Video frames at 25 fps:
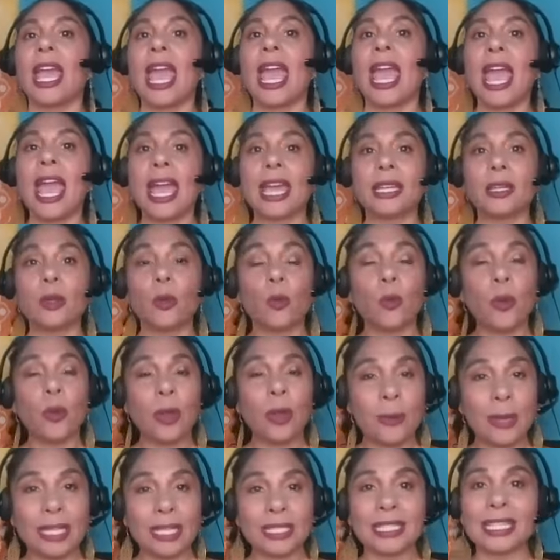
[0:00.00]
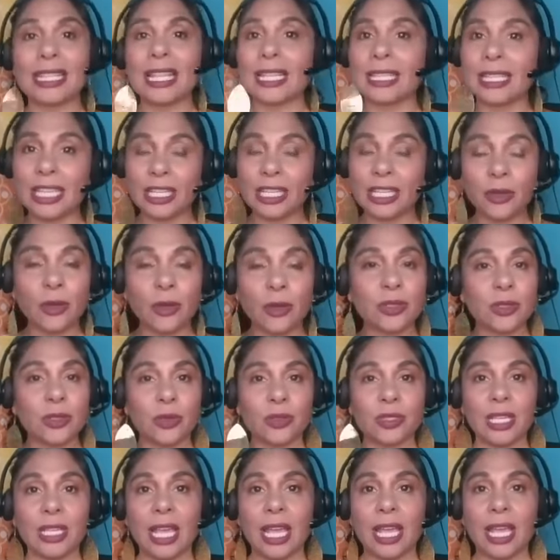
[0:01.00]
and women's Latino
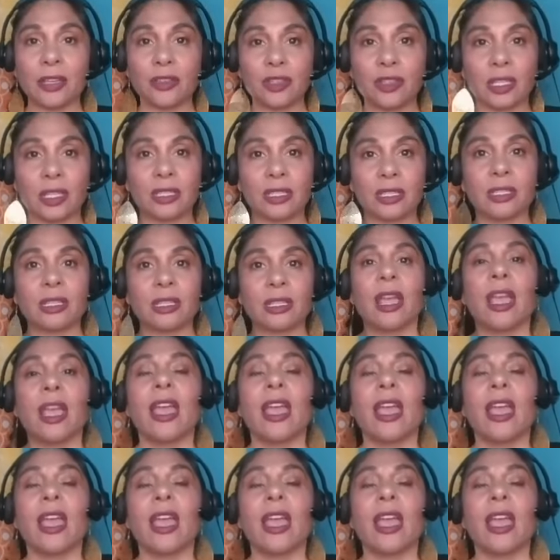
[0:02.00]
associations.